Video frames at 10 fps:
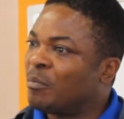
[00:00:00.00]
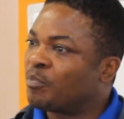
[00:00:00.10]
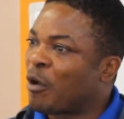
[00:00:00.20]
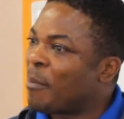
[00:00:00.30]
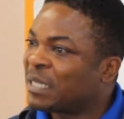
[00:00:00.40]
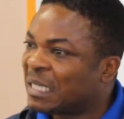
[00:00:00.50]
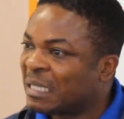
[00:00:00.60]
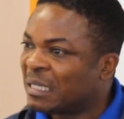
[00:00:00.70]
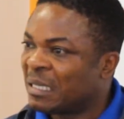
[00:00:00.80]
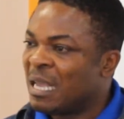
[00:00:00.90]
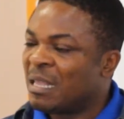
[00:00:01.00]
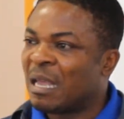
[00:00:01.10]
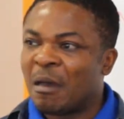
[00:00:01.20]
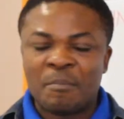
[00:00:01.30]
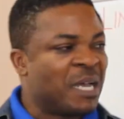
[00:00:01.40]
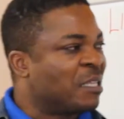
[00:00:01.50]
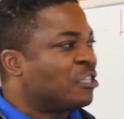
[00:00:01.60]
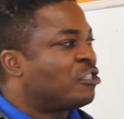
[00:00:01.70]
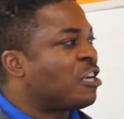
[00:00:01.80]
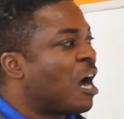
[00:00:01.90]
properties that make the
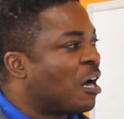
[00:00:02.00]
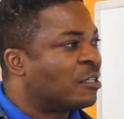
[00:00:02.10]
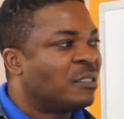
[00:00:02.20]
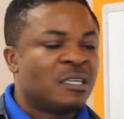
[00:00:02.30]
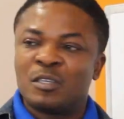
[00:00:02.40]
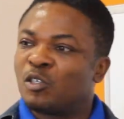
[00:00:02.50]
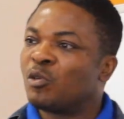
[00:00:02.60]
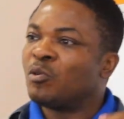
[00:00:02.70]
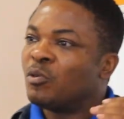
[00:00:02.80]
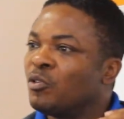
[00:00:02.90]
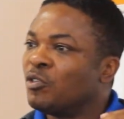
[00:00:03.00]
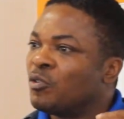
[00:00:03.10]
child to